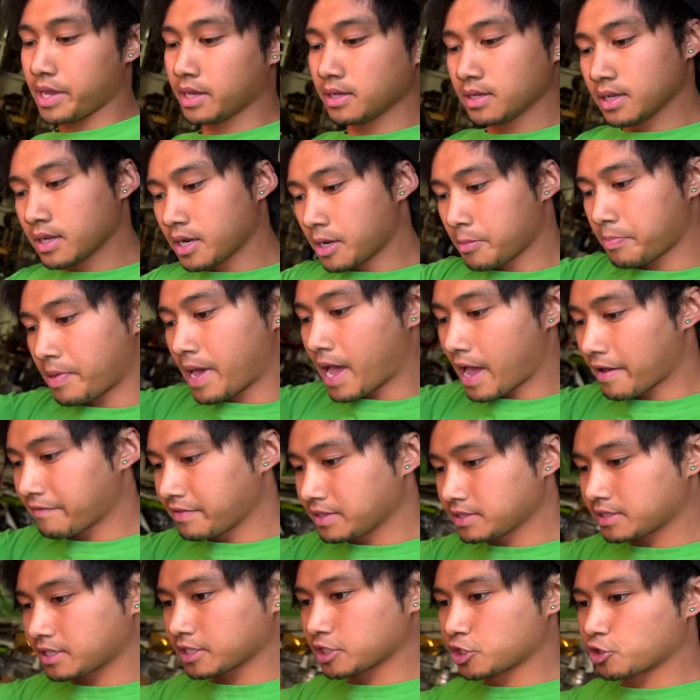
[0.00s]
ended up
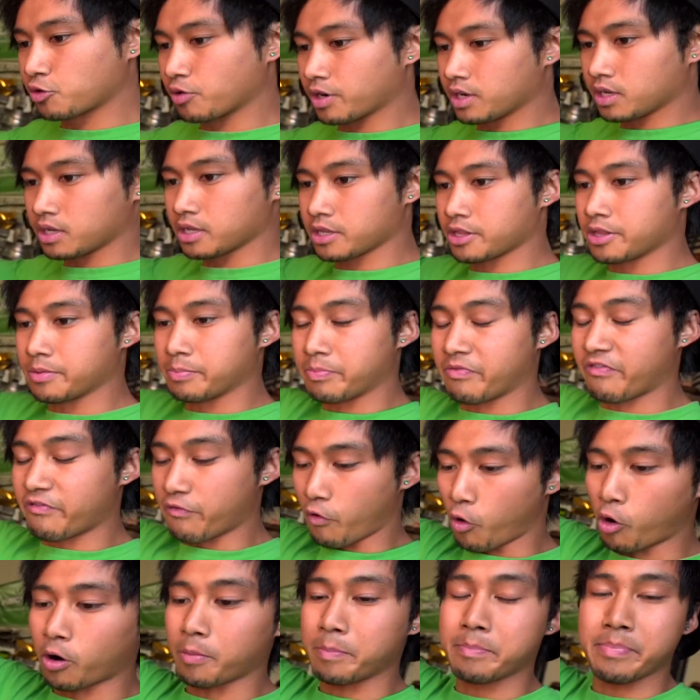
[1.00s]
having to drill the
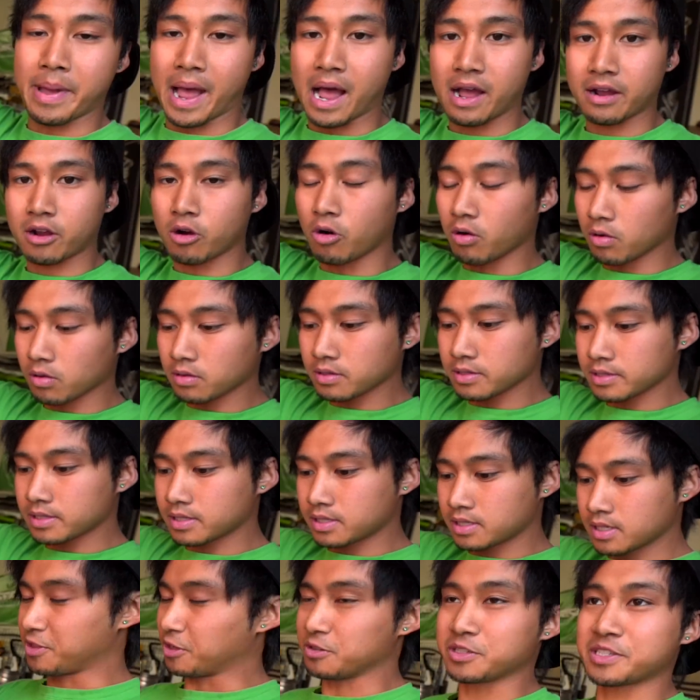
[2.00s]
4 back
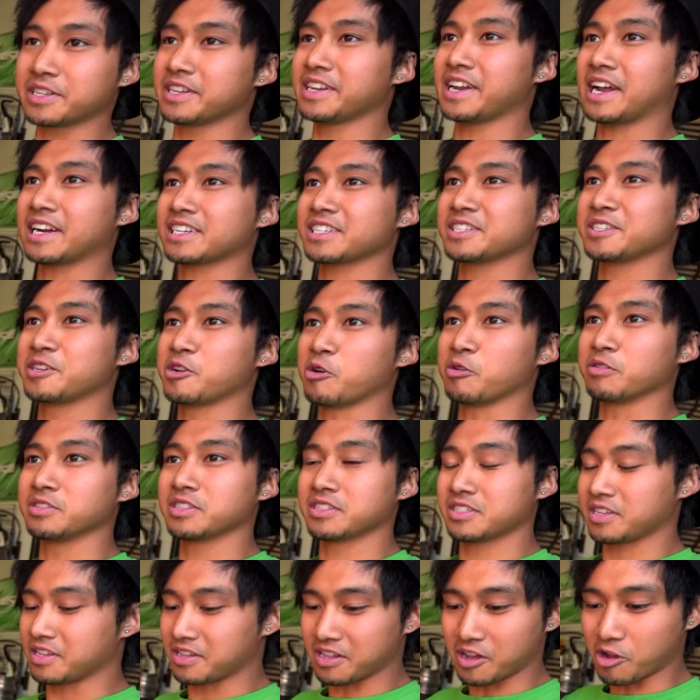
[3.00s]
holes. Those didn't actually go
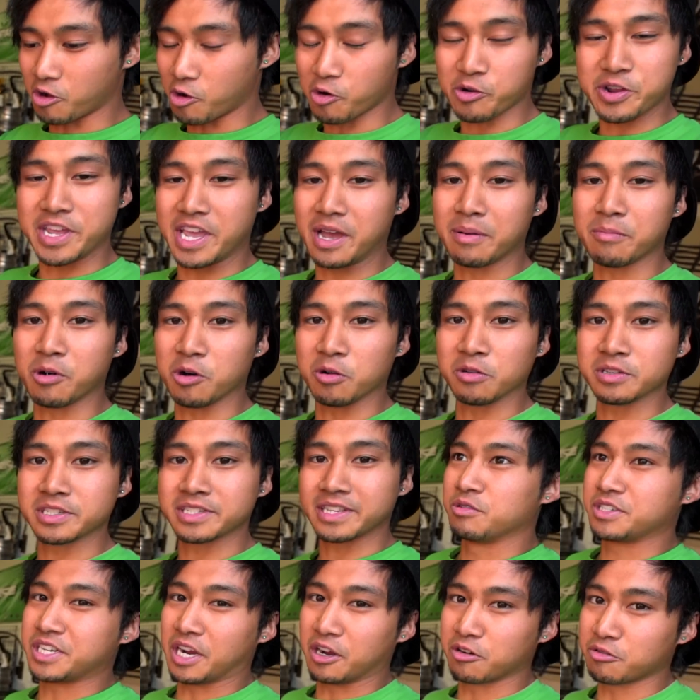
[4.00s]
into the OEM holes,
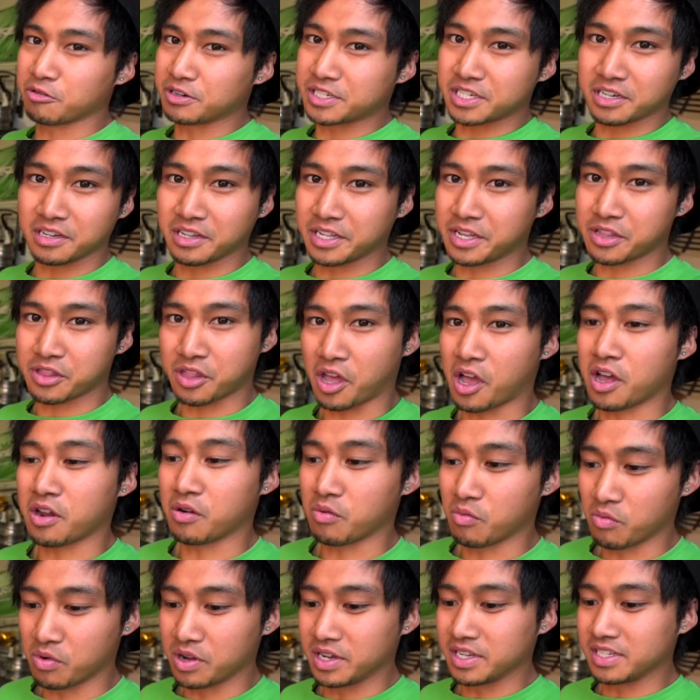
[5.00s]
which I originally
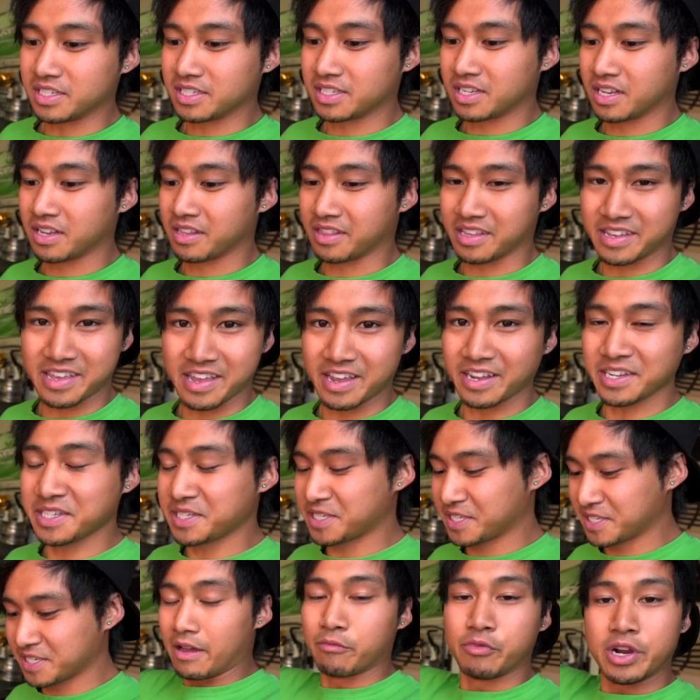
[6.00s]
thought was the
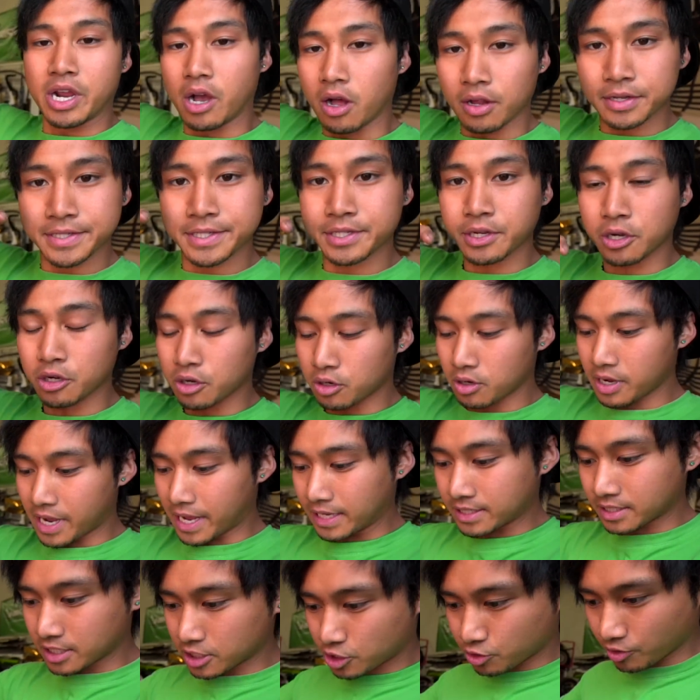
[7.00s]
case. And we also
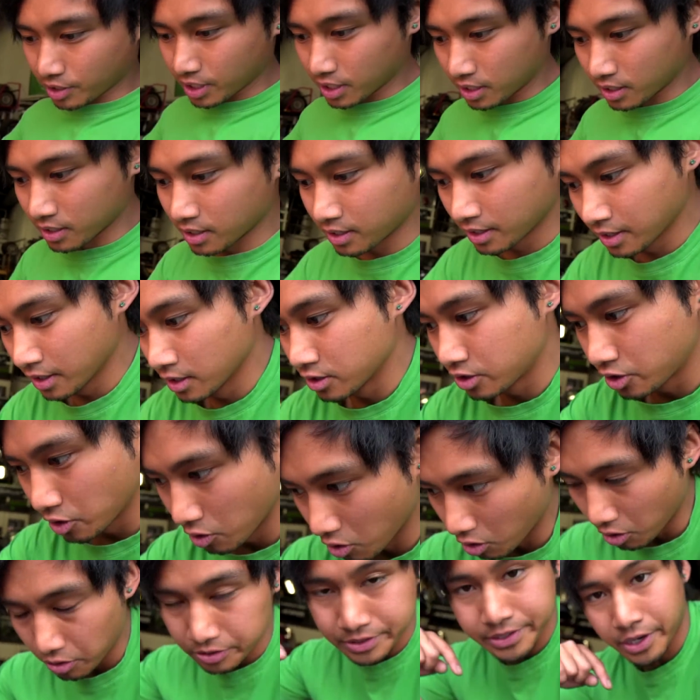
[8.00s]
had to drill 2
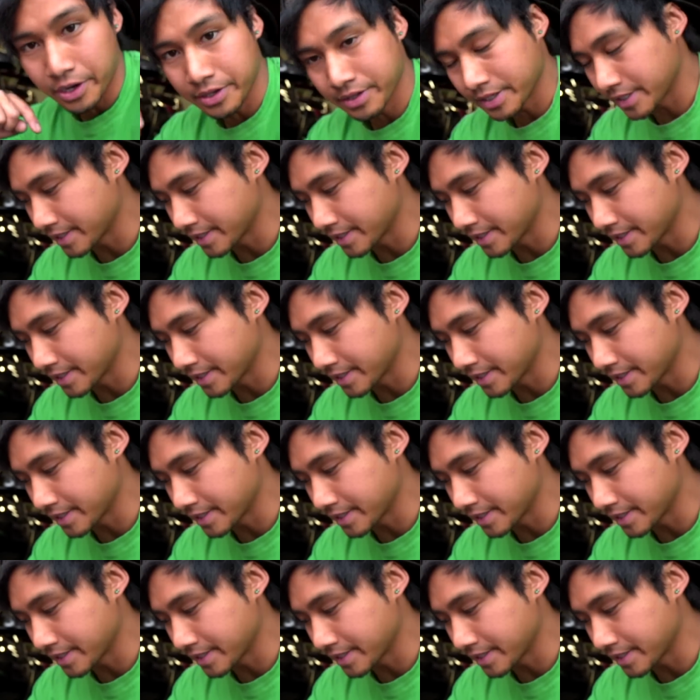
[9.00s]
holes on the